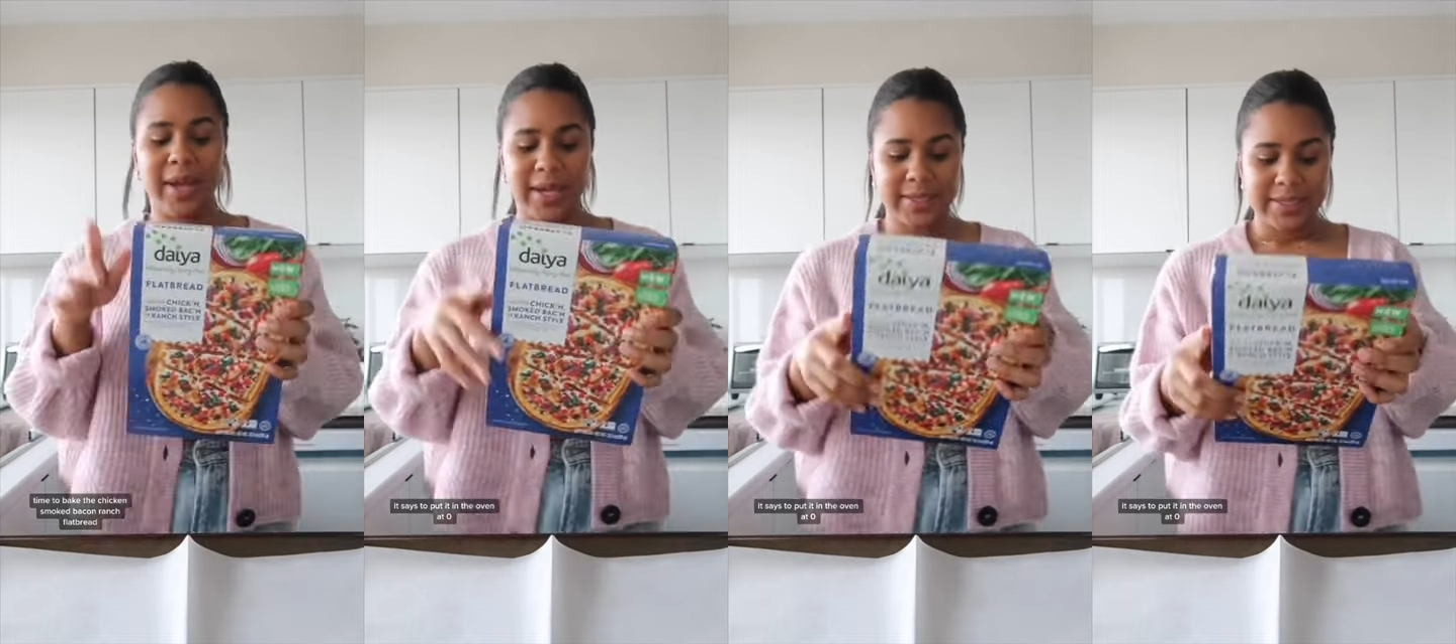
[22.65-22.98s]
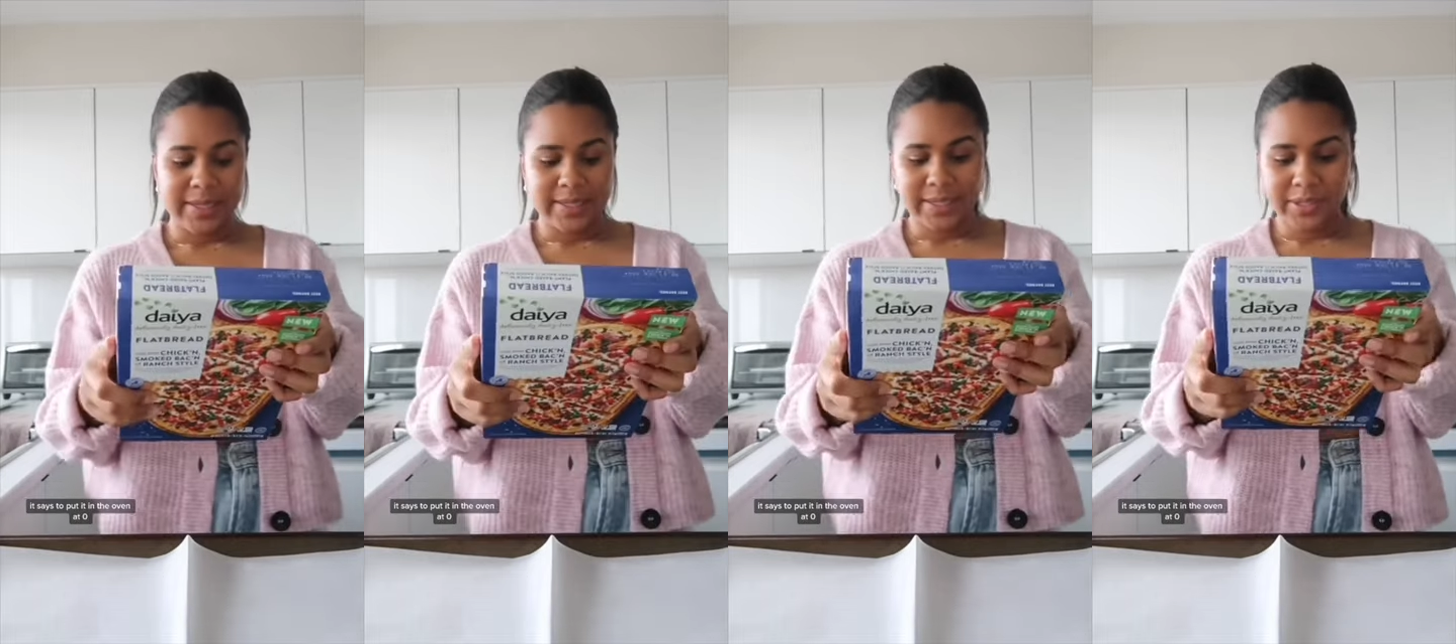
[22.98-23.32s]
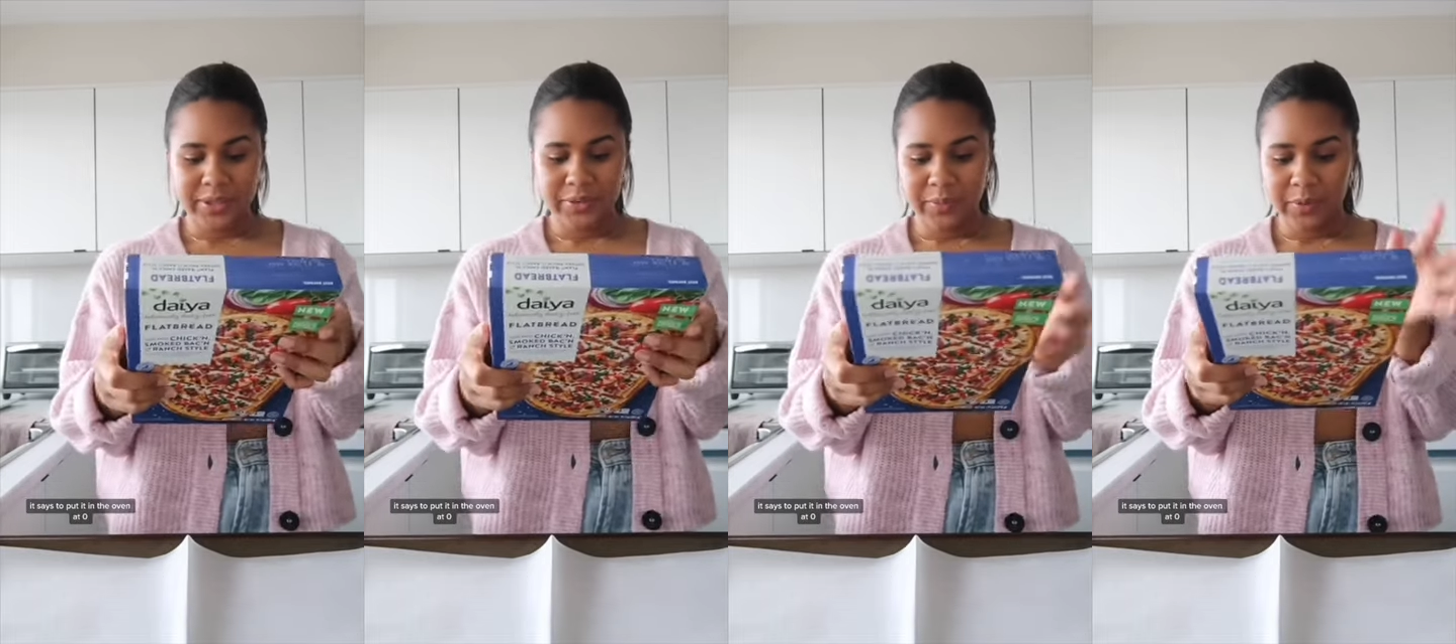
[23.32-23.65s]
It says
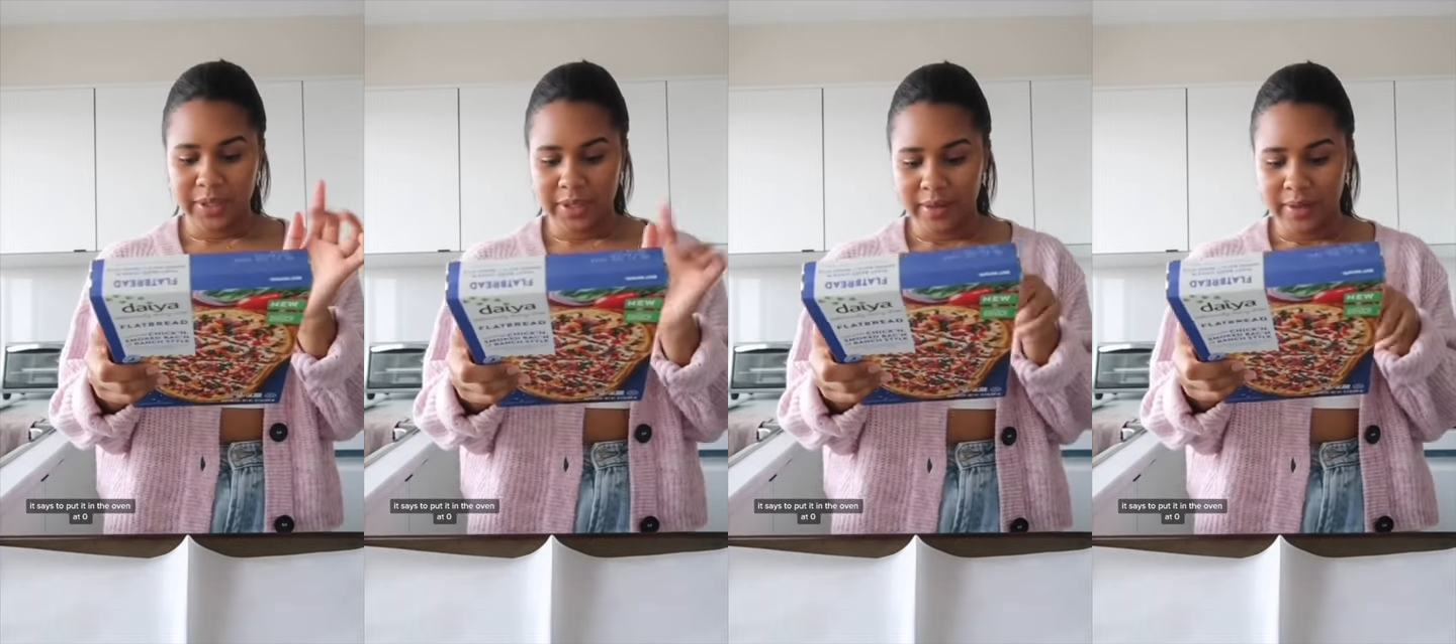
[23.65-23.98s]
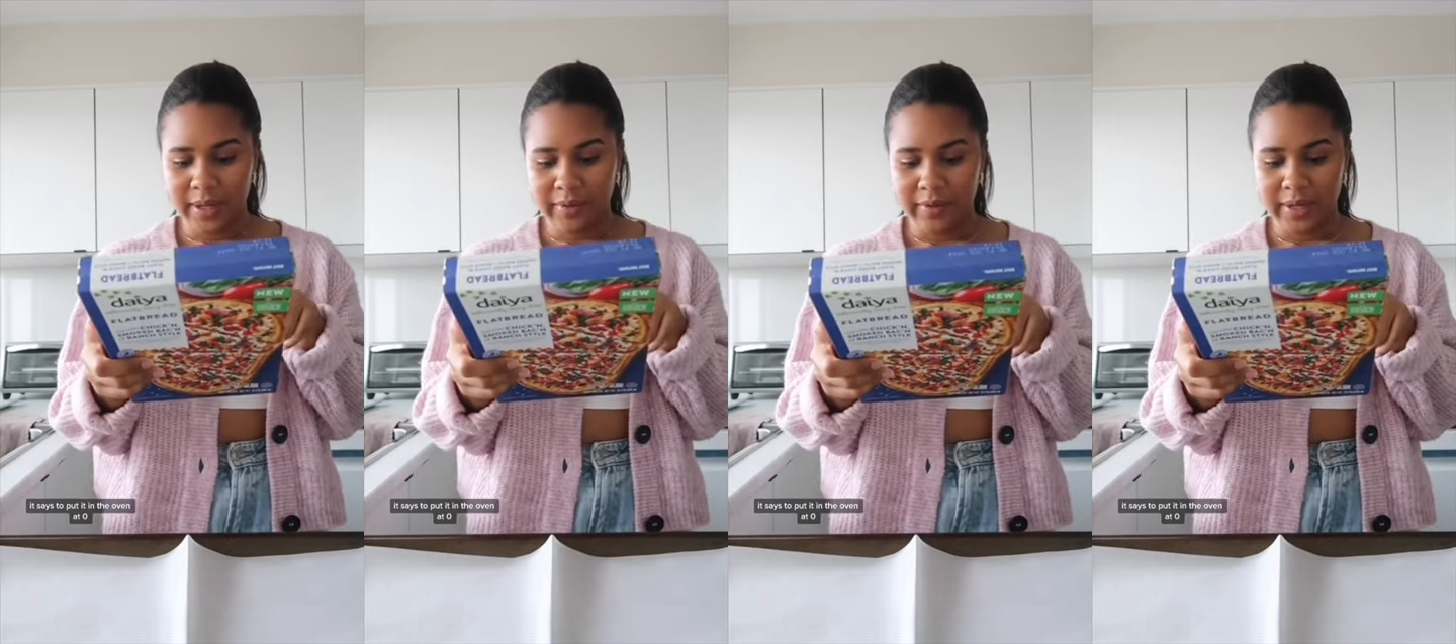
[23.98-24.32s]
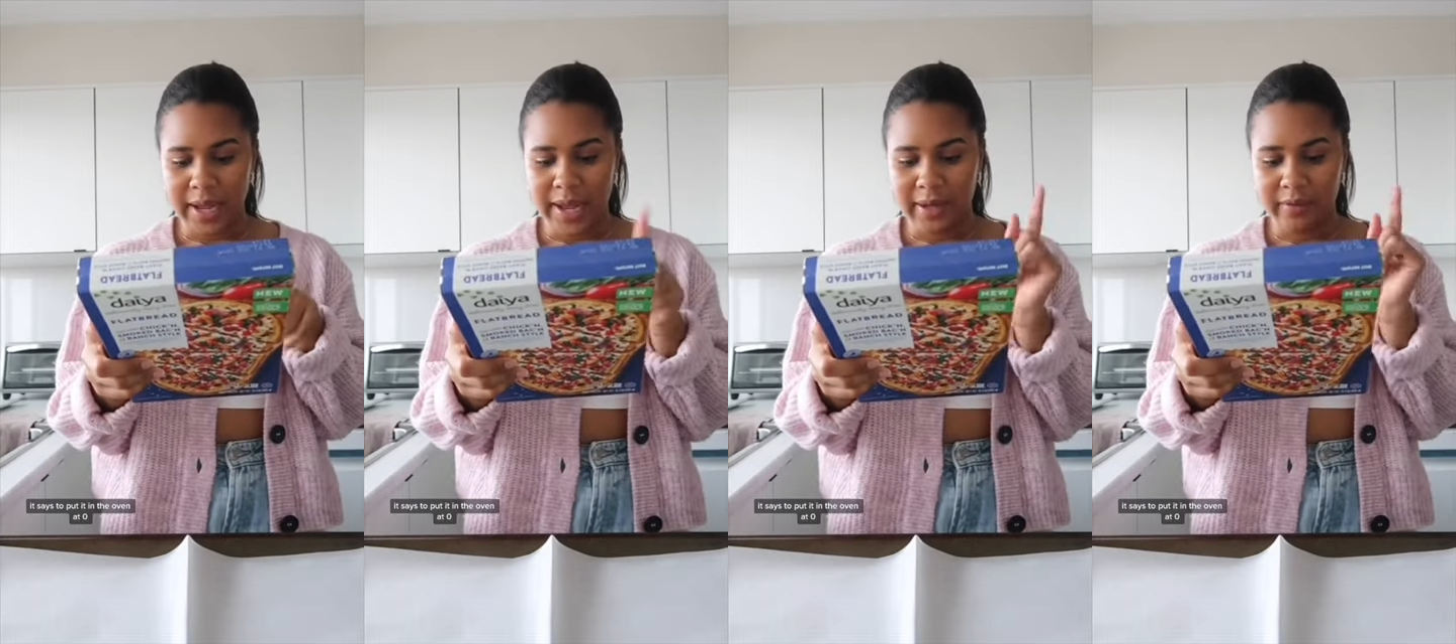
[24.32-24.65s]
to put it in the oven
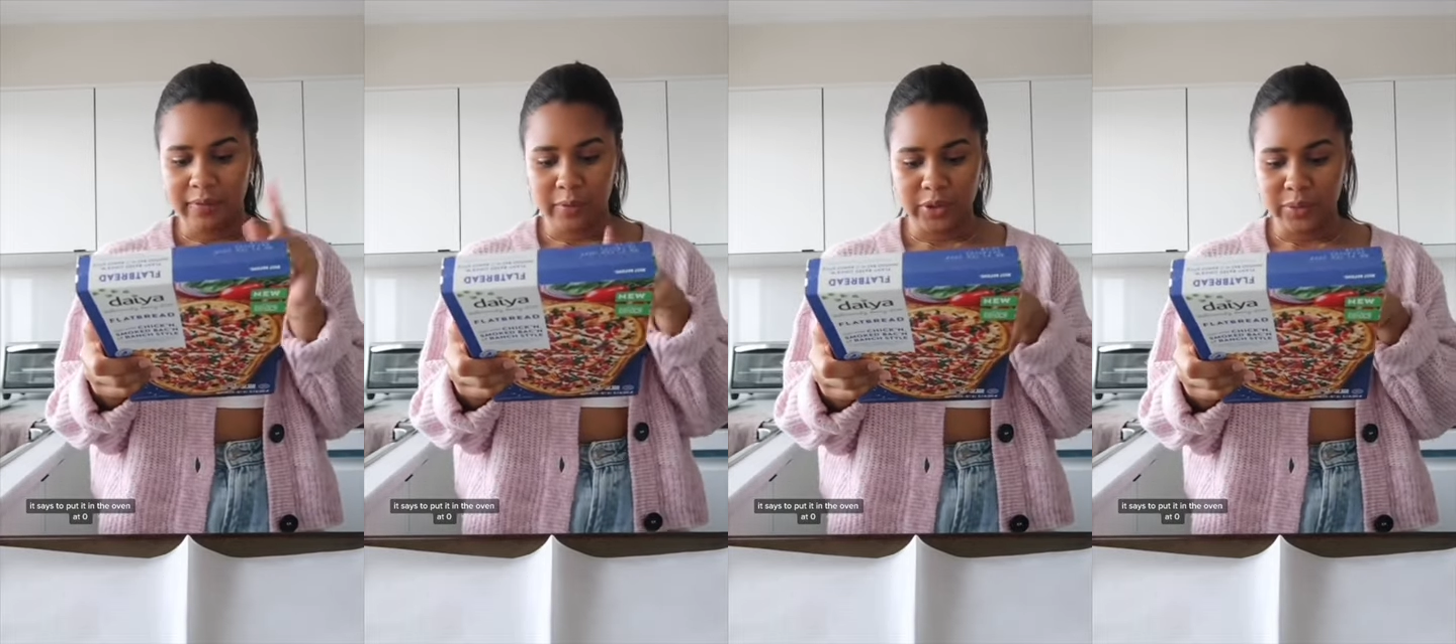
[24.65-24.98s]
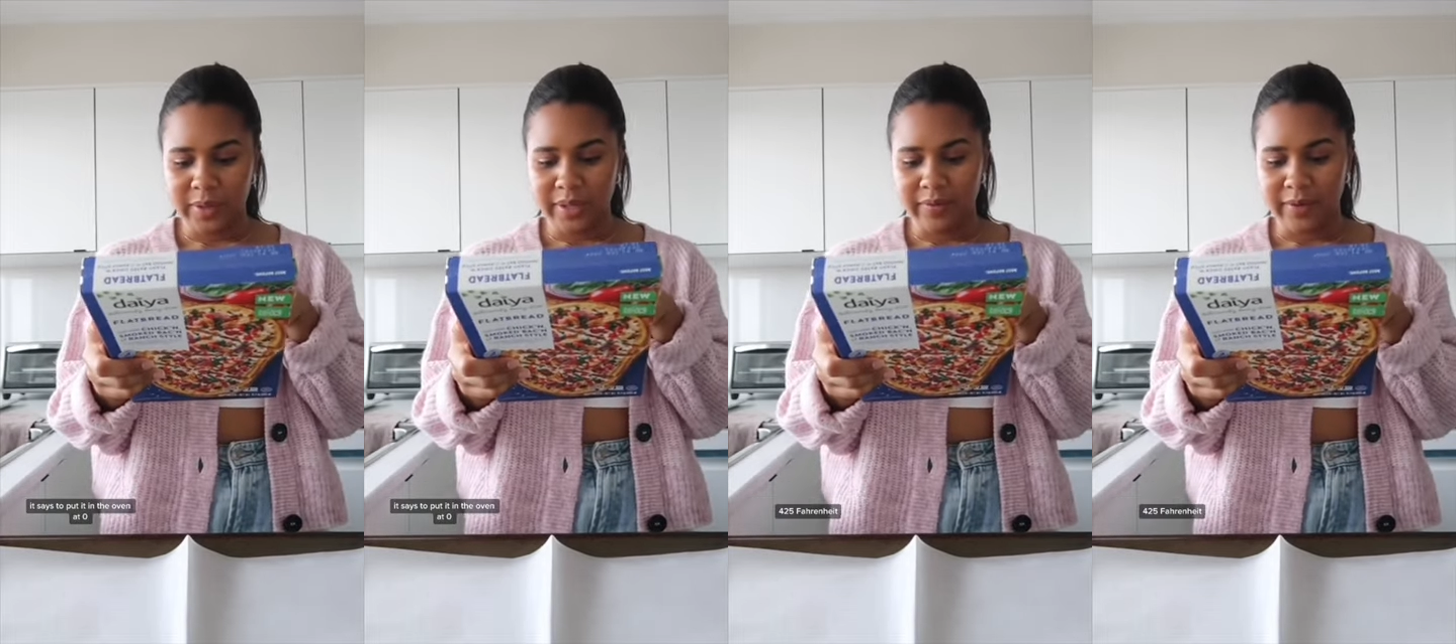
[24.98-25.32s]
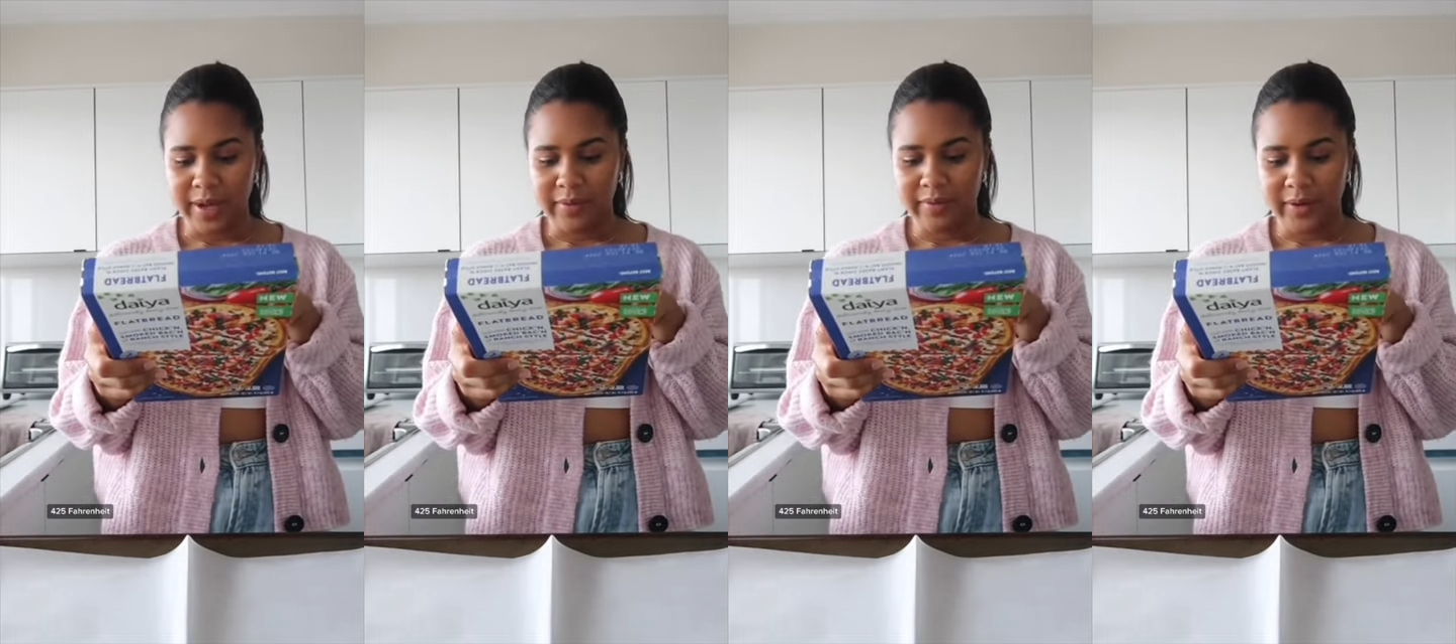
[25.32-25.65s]
at
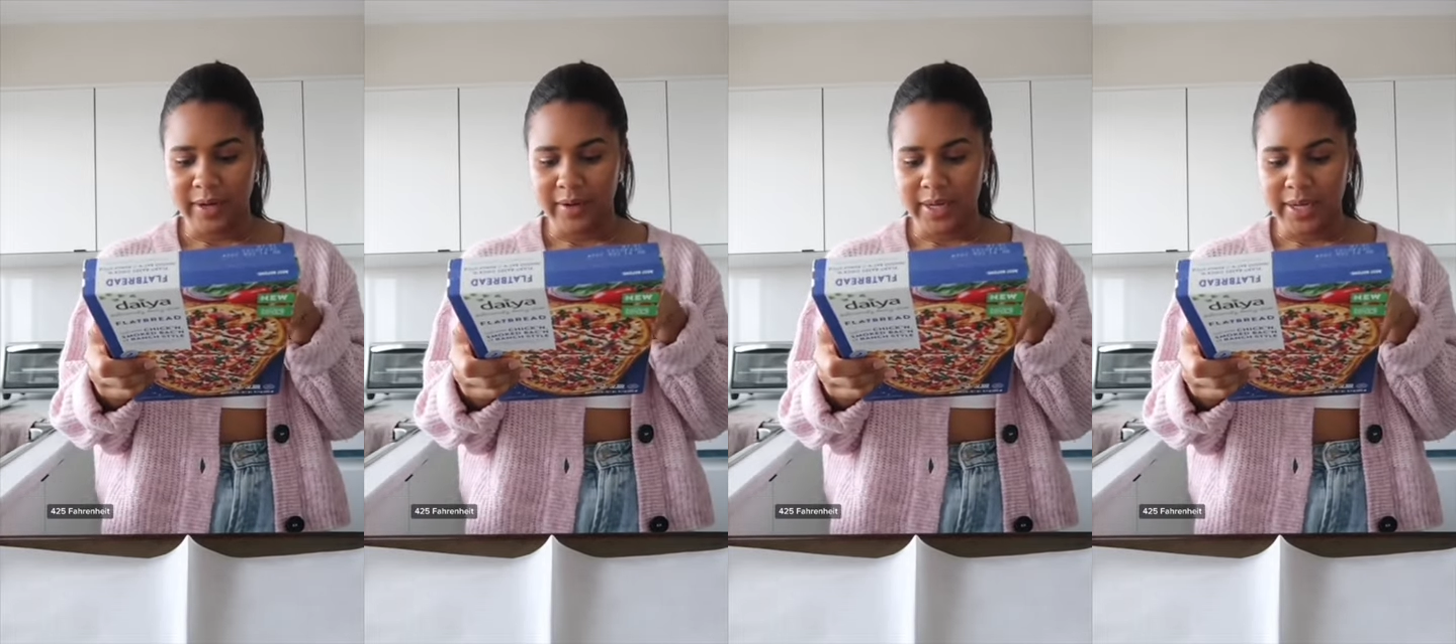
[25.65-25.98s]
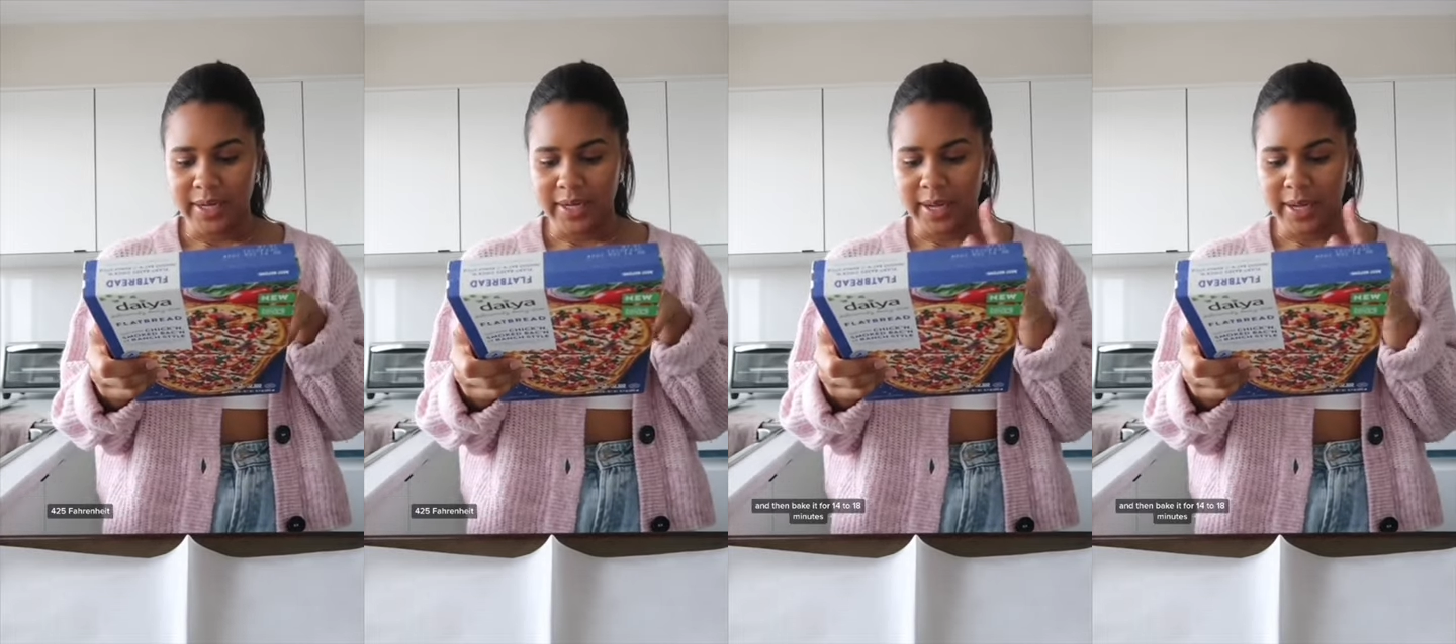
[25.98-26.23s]
425 Fahrenheit